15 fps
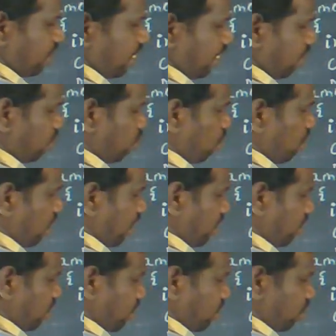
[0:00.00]
that is called
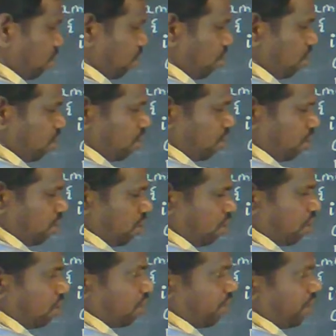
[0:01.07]
result is equal to
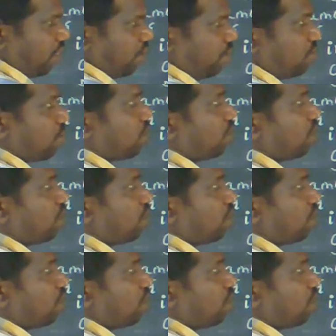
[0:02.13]
24.